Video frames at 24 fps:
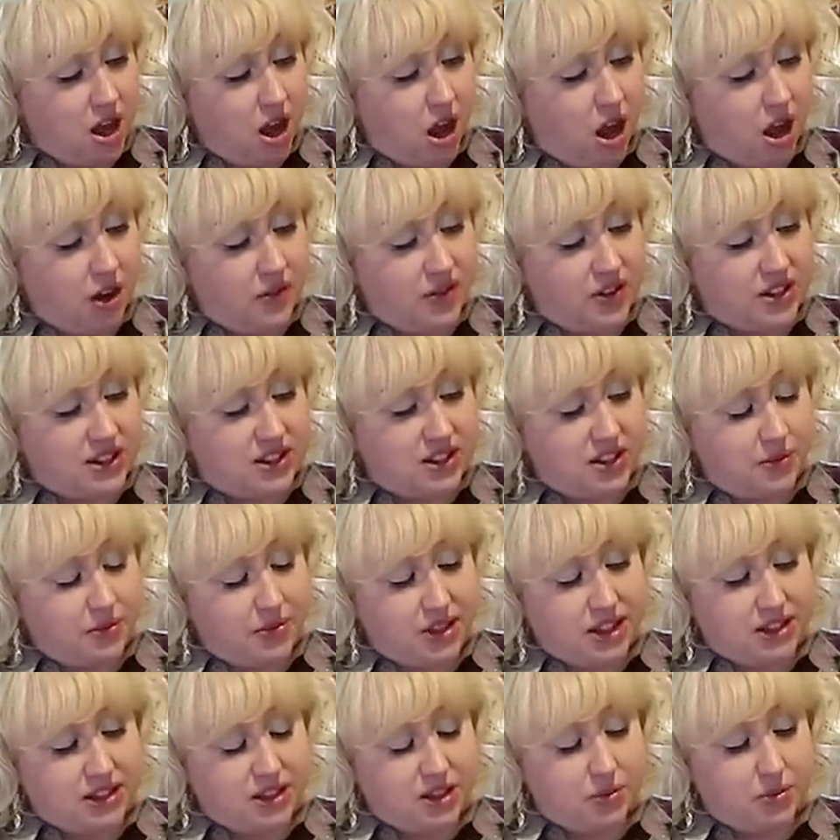Uh, if it's
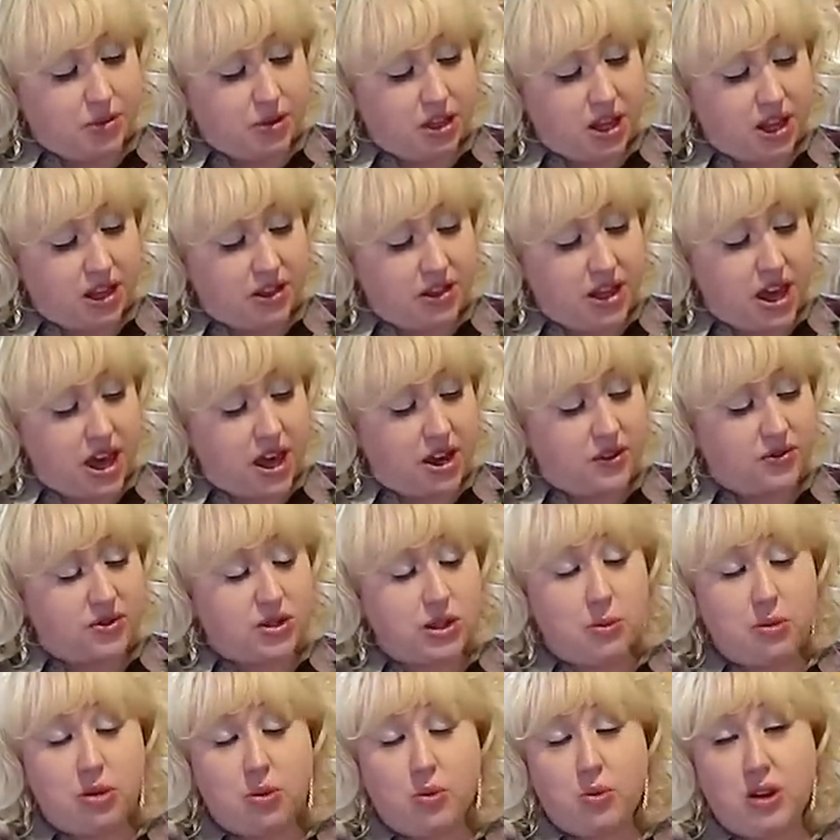something simple like that, if
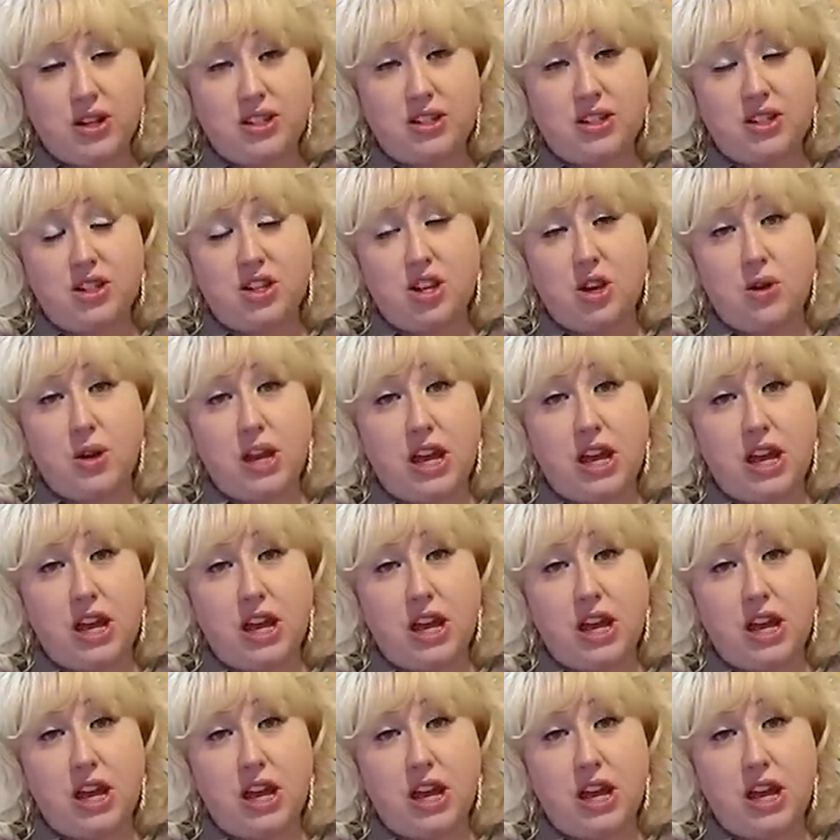someone wants to know,